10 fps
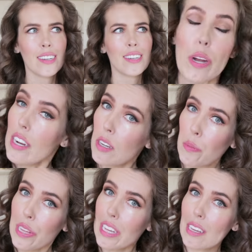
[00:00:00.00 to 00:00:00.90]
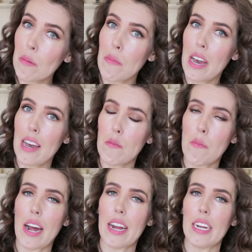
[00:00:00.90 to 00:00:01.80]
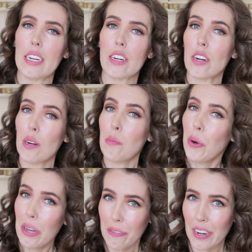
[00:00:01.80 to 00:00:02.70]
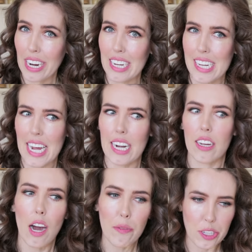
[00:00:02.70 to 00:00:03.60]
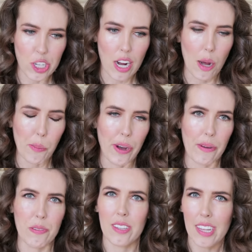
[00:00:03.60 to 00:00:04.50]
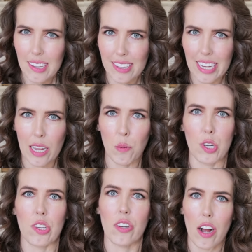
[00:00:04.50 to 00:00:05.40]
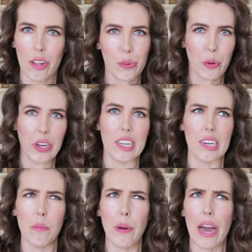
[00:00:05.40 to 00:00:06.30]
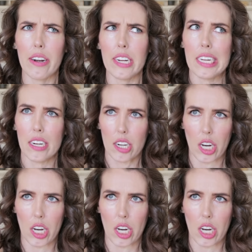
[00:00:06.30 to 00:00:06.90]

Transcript: I randomly met my current boyfriend at a coffee shop off of Sunset, which is in Hollywood, about a year